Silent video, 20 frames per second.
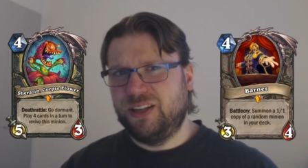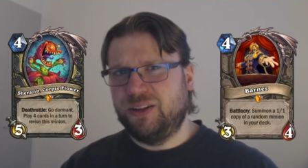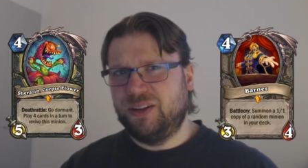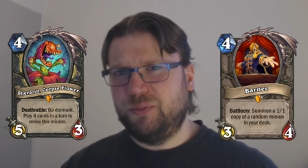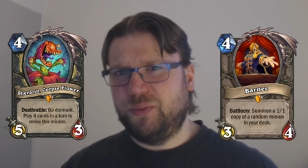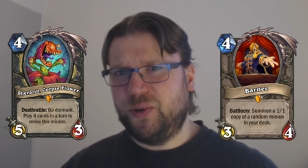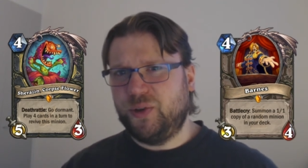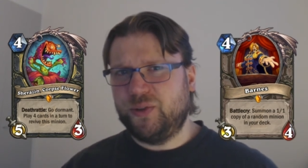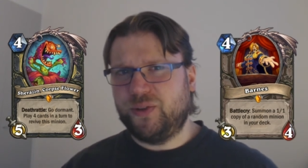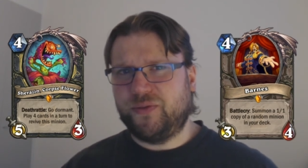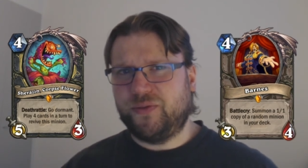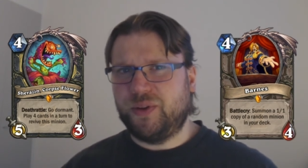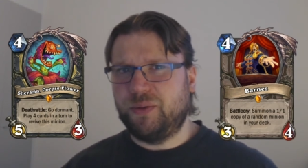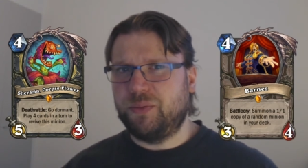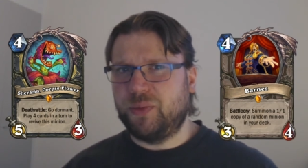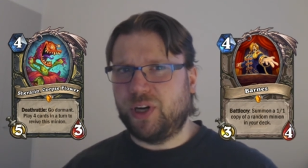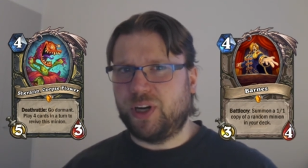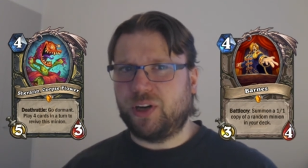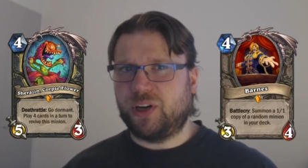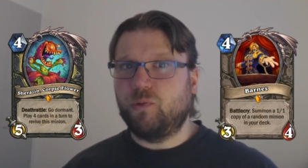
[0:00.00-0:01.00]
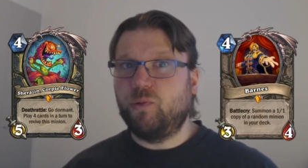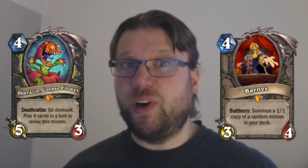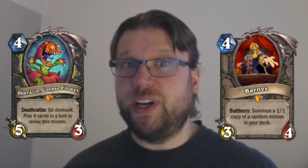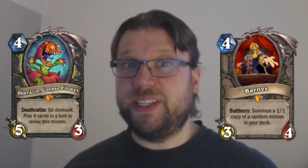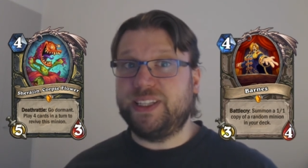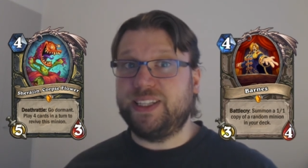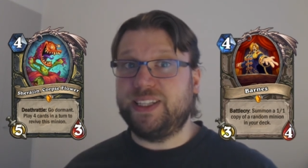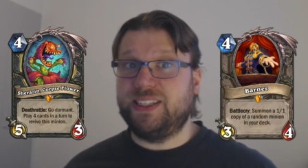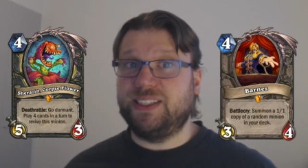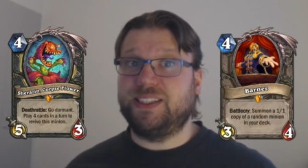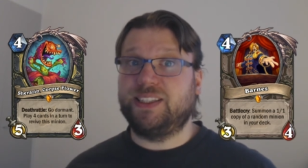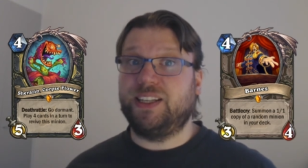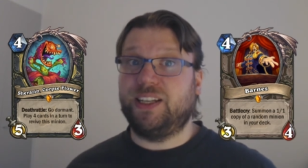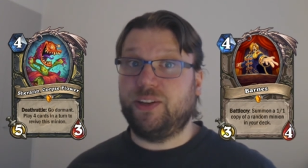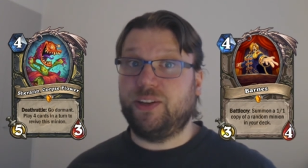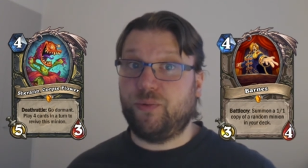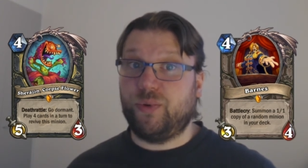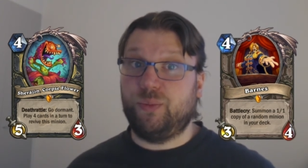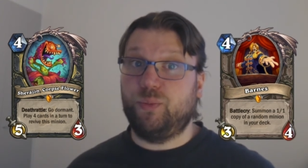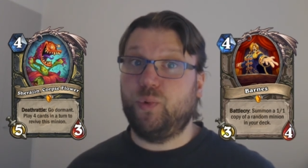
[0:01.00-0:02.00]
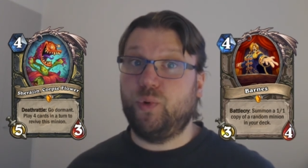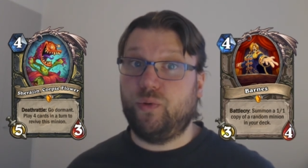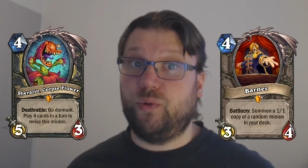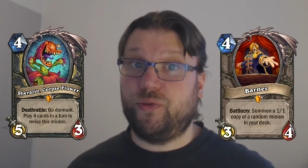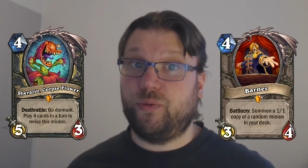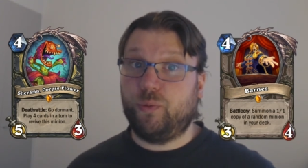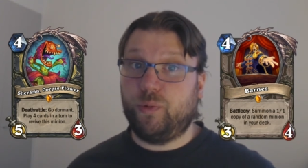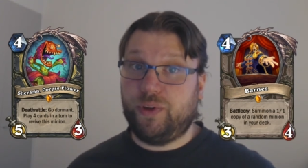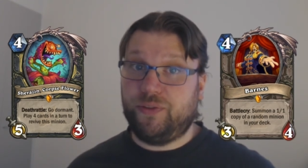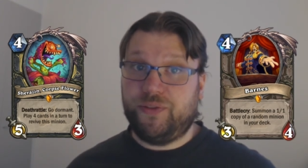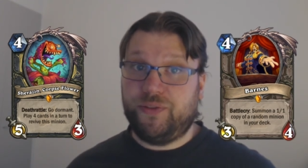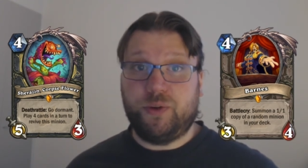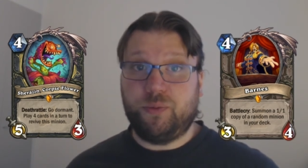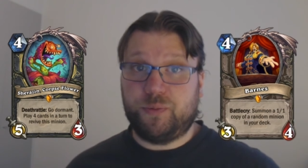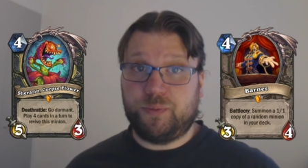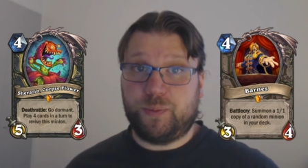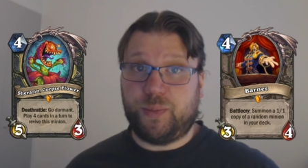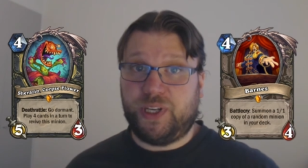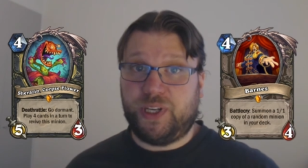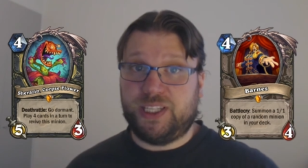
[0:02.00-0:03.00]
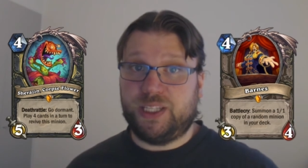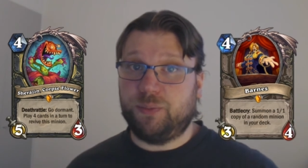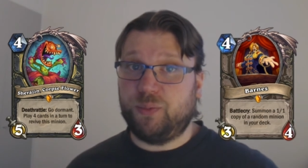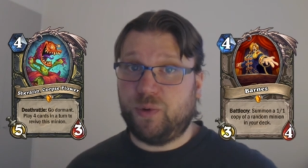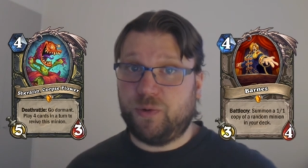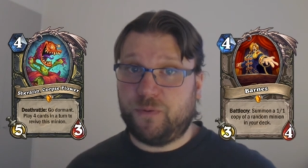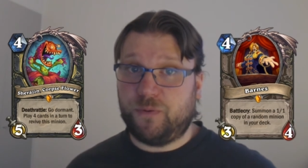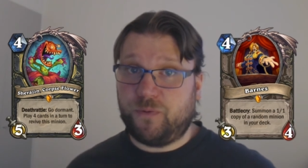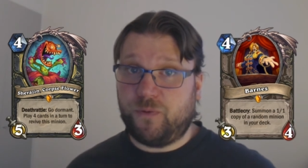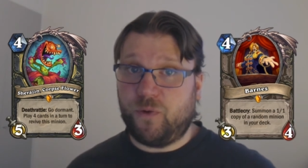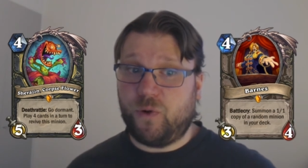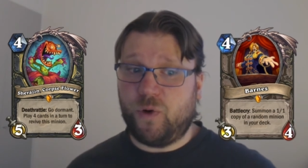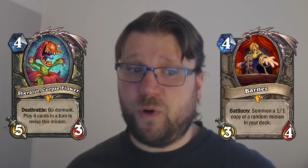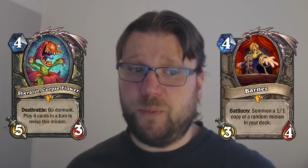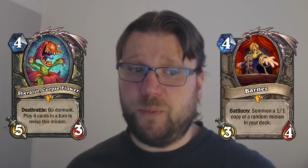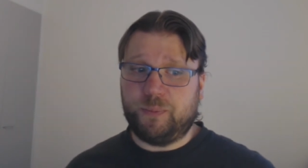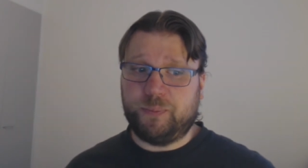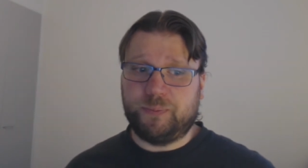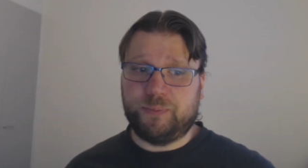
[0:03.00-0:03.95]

both of them are quite easily removed if you play them on four.